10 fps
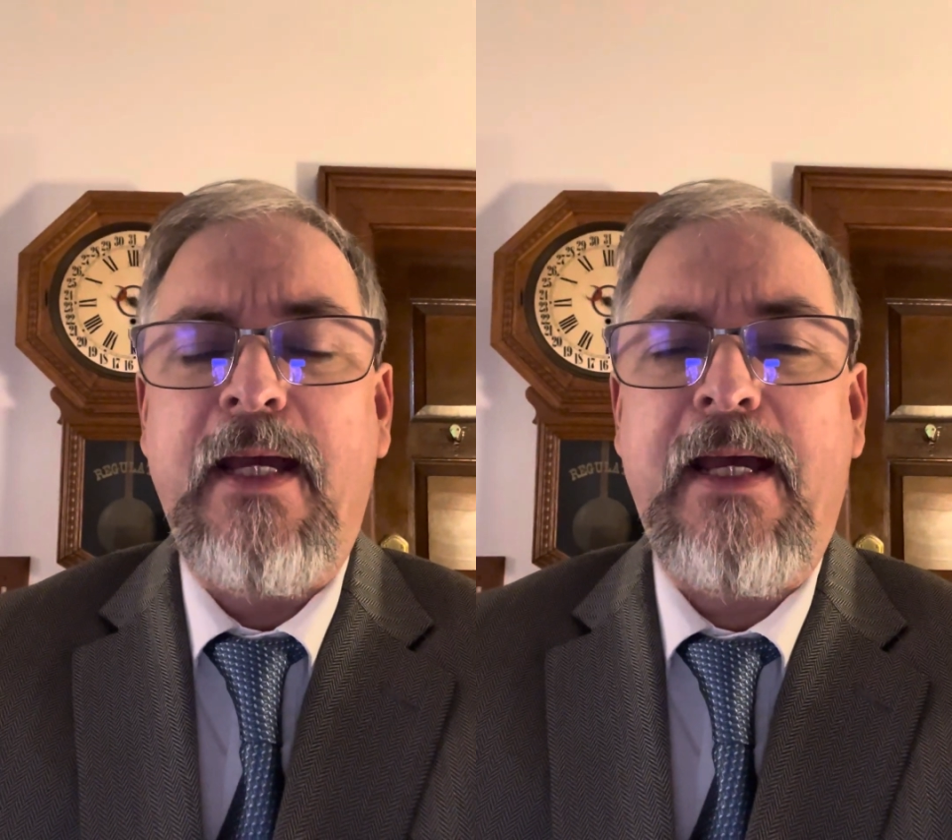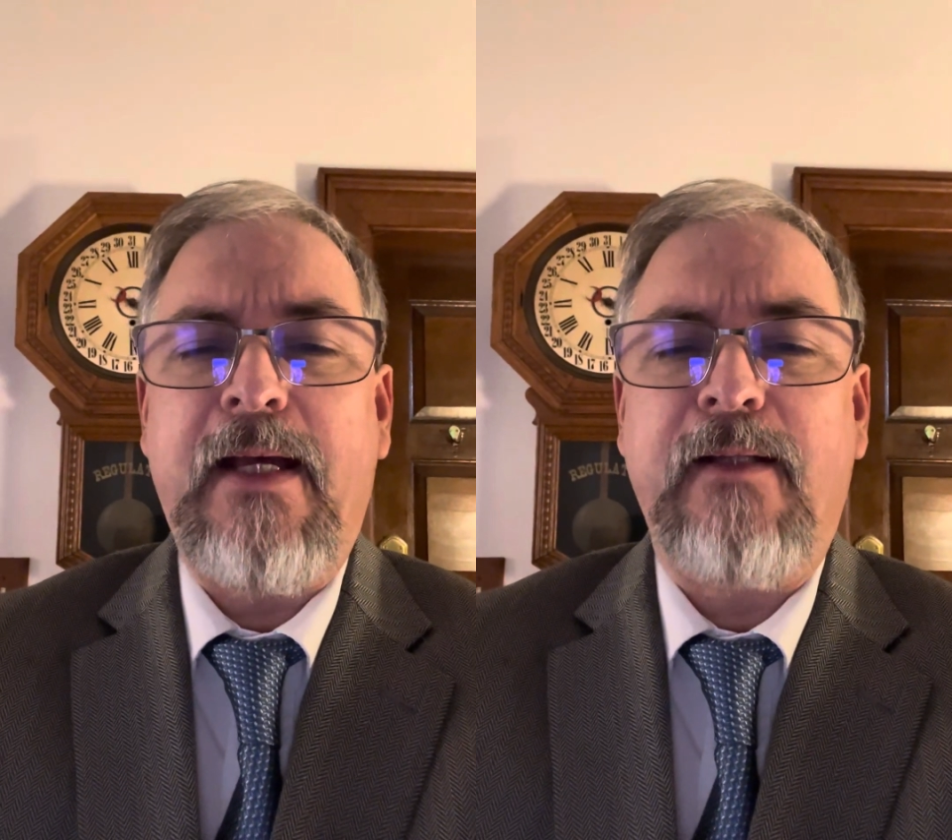
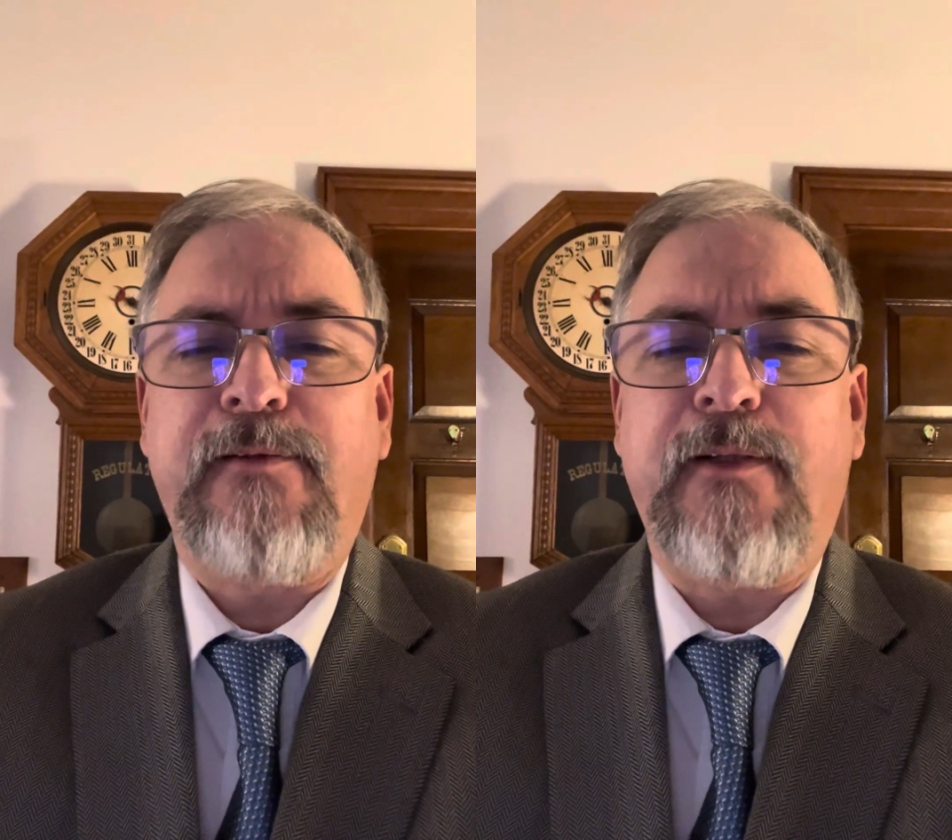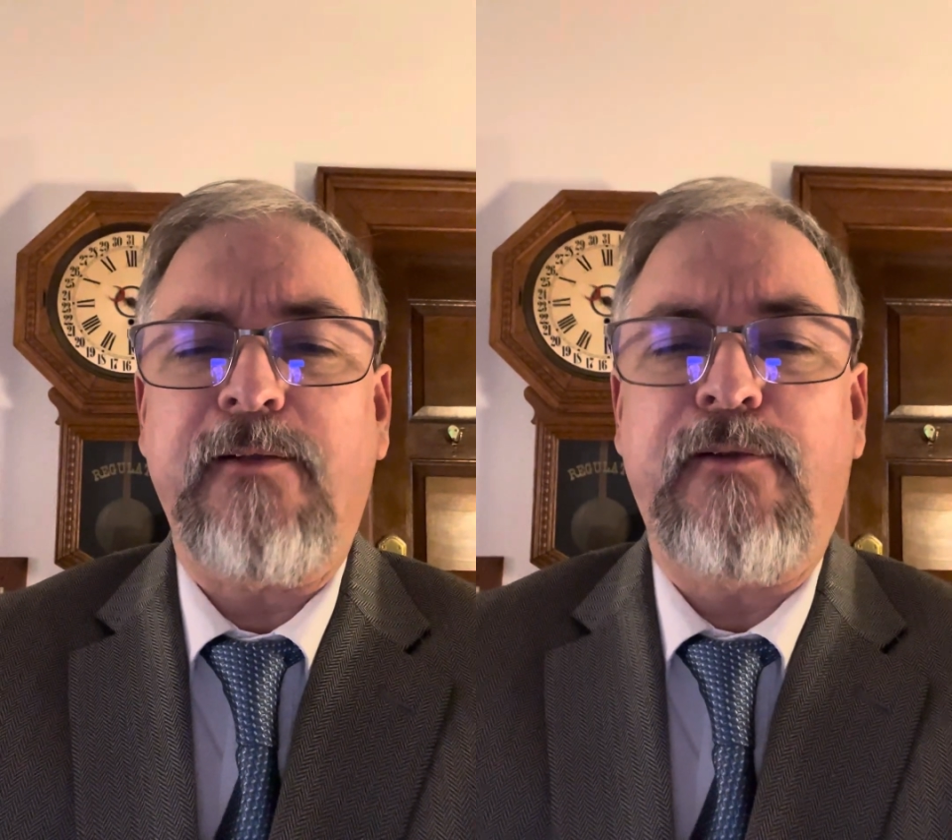as
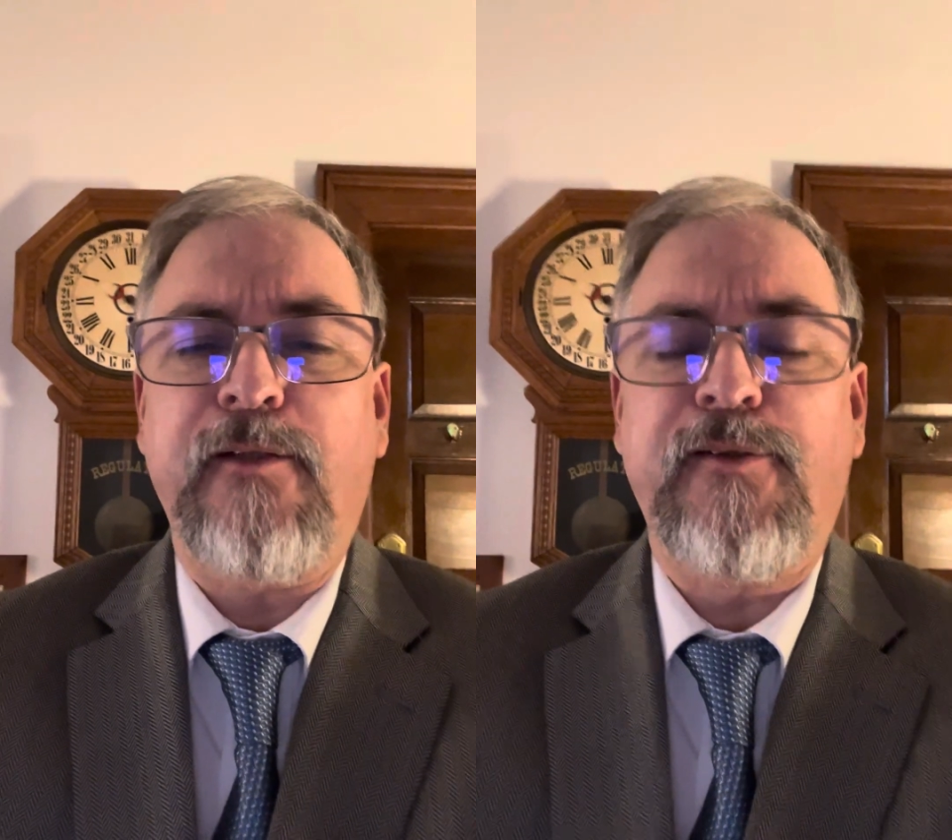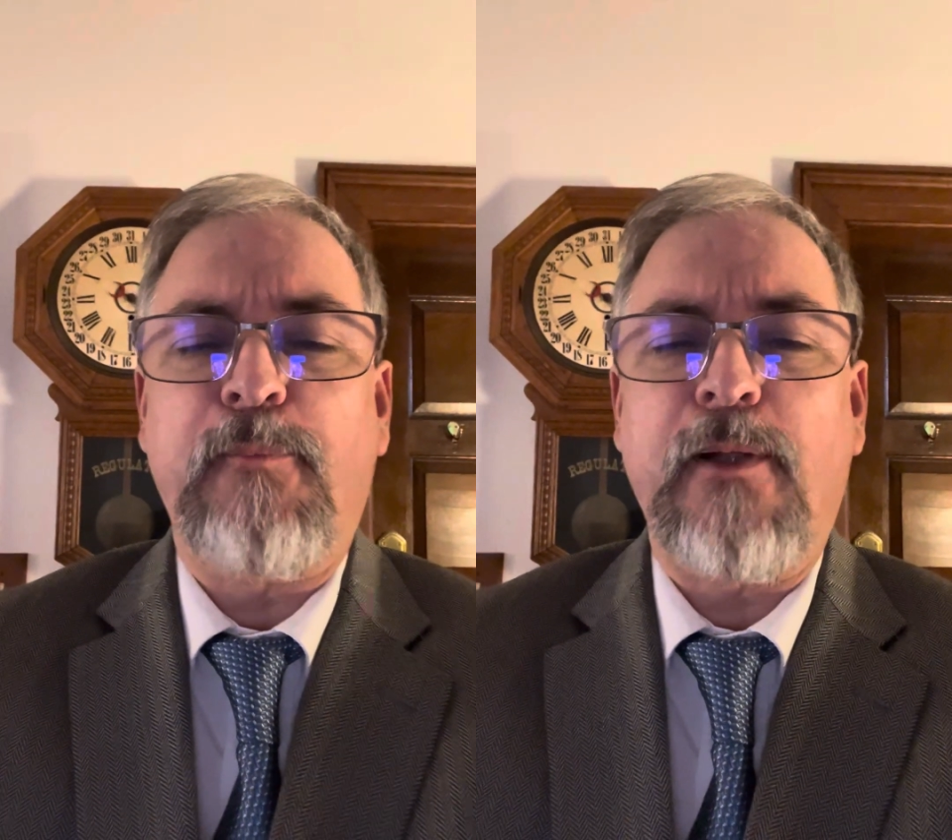this
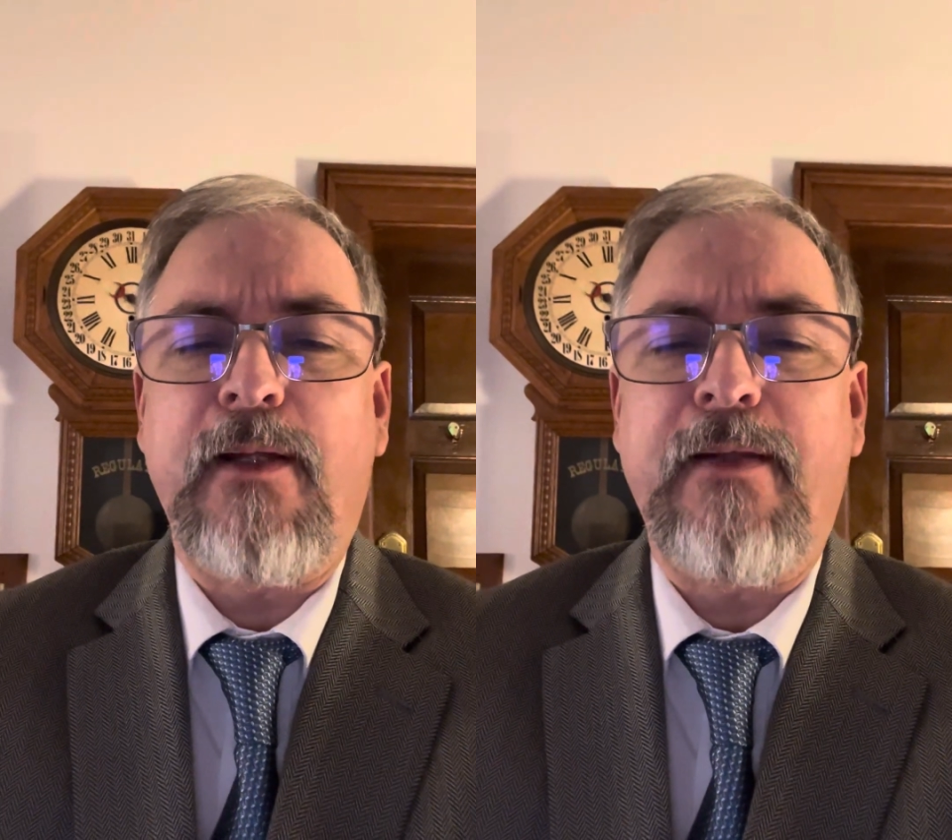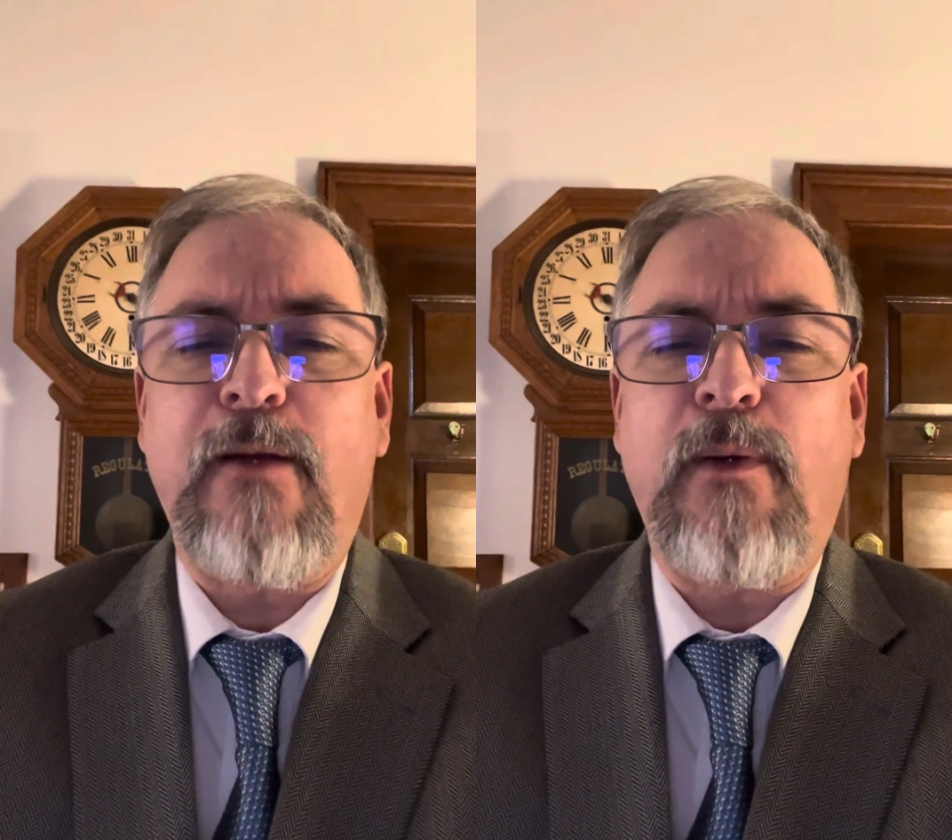
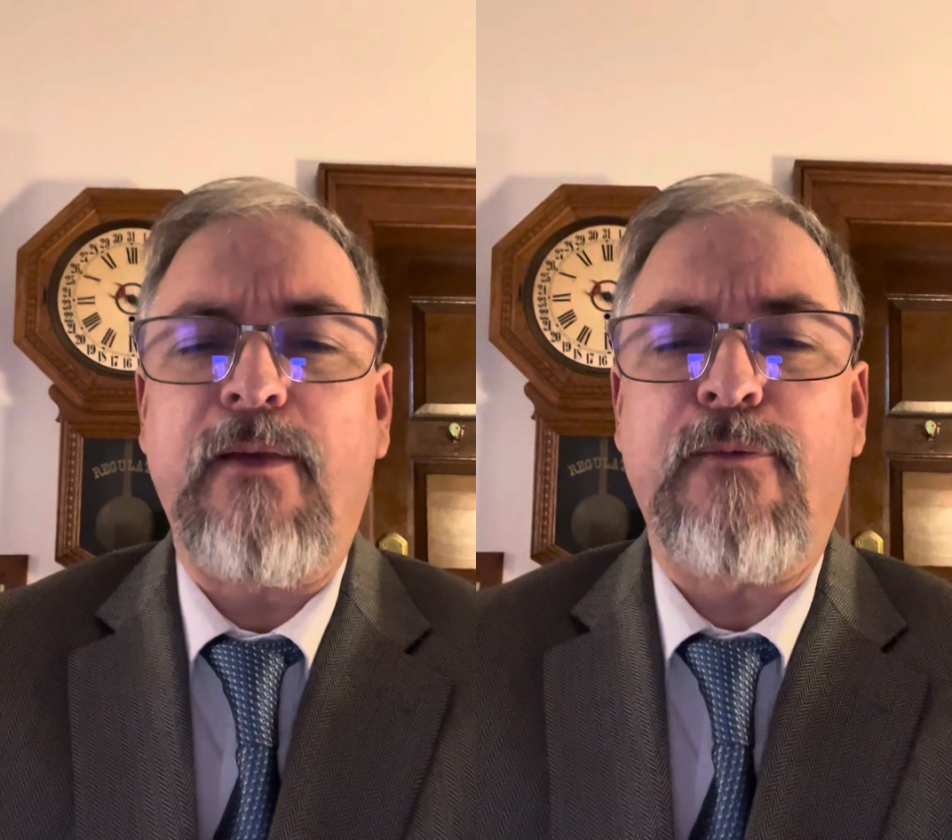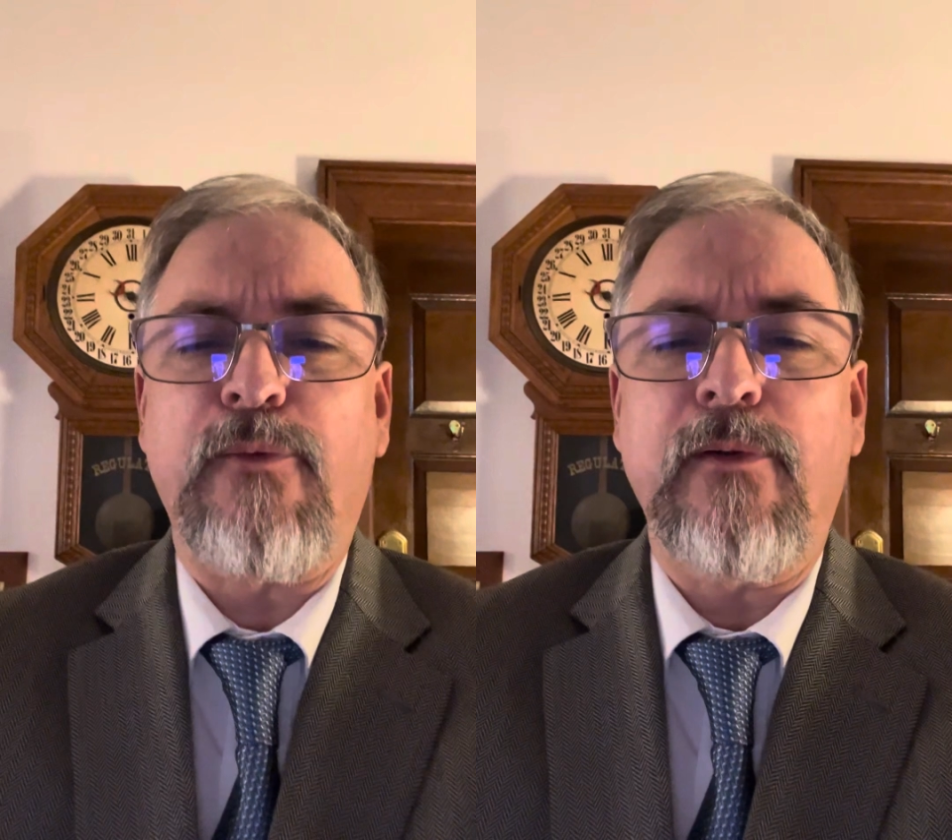discipline that
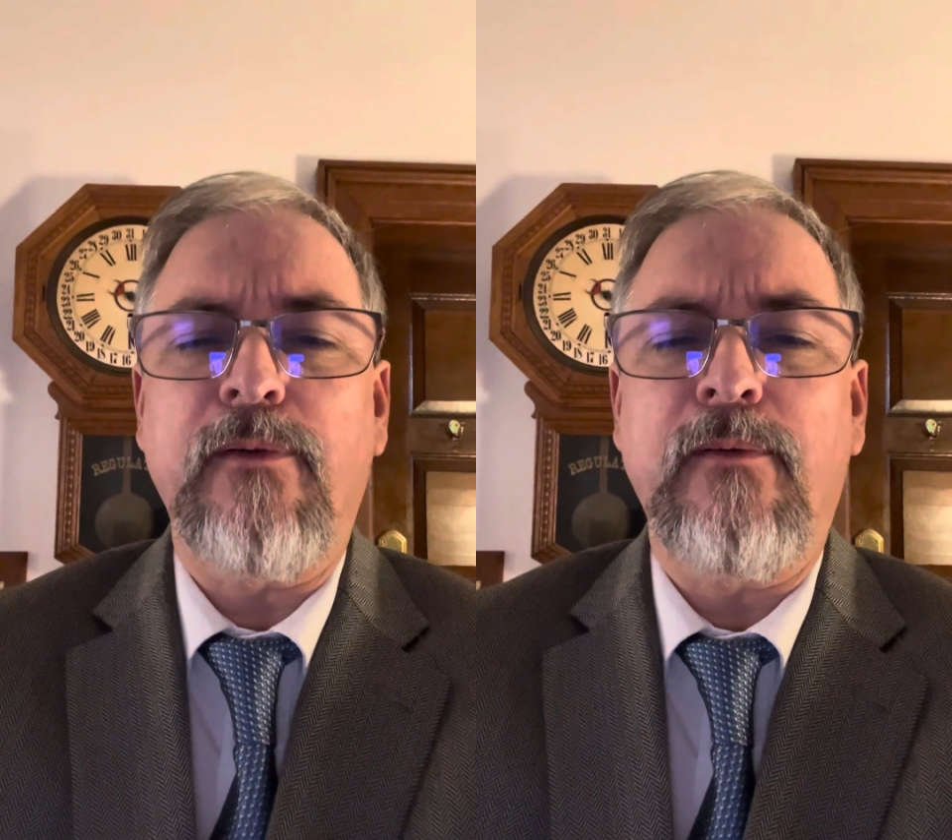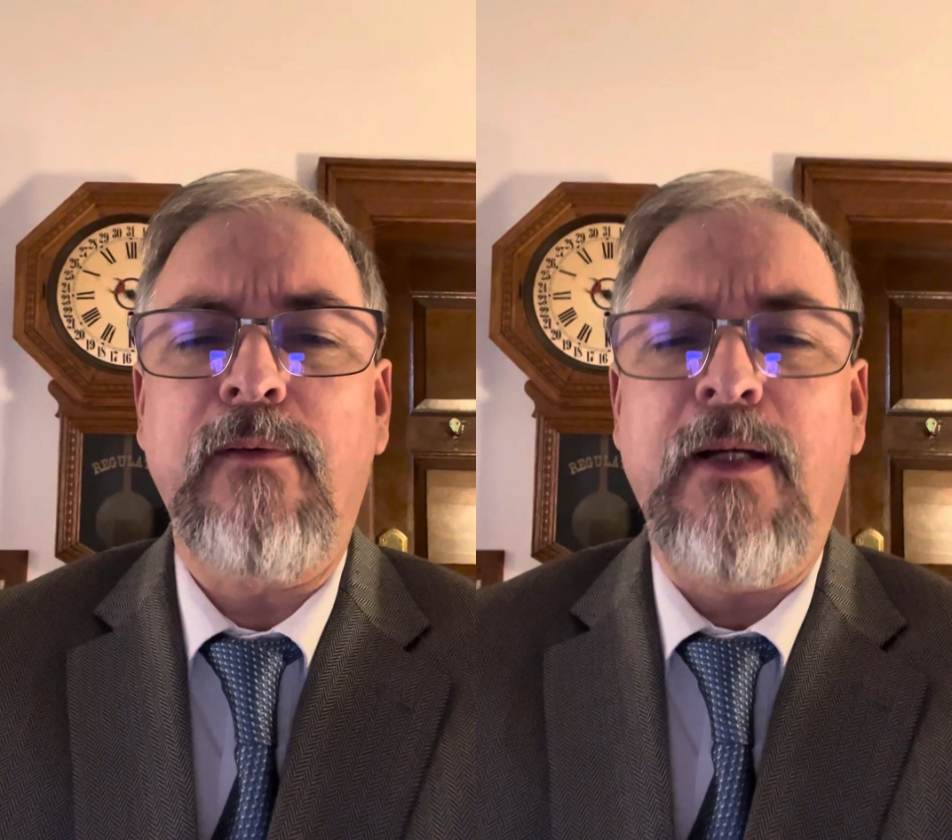went
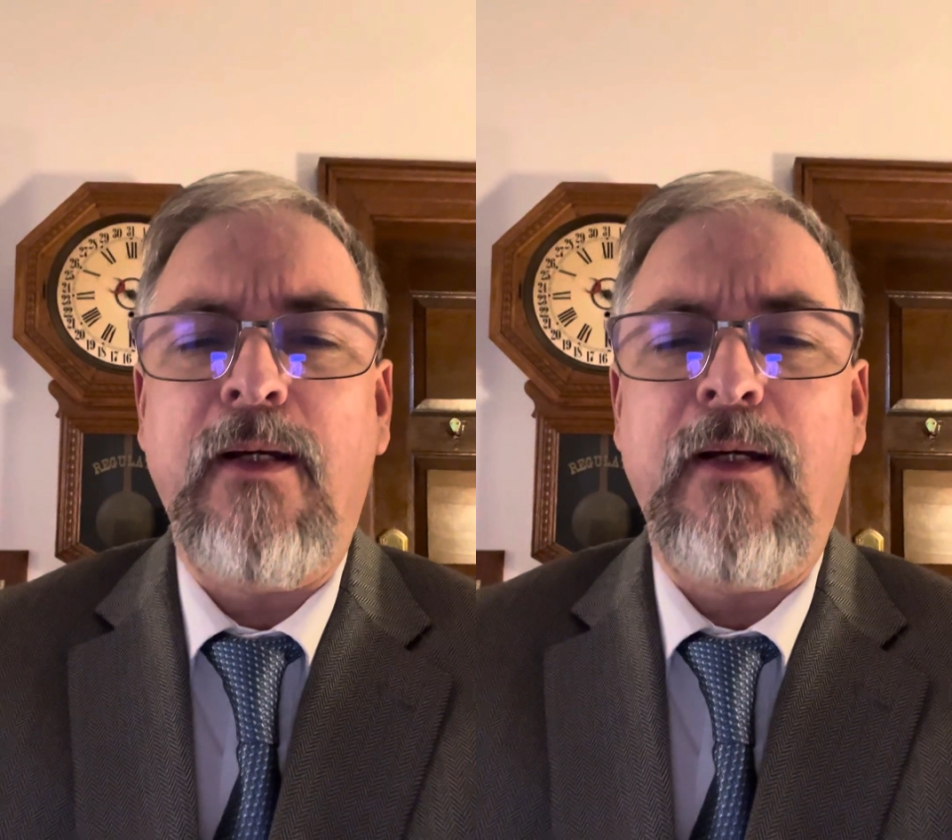through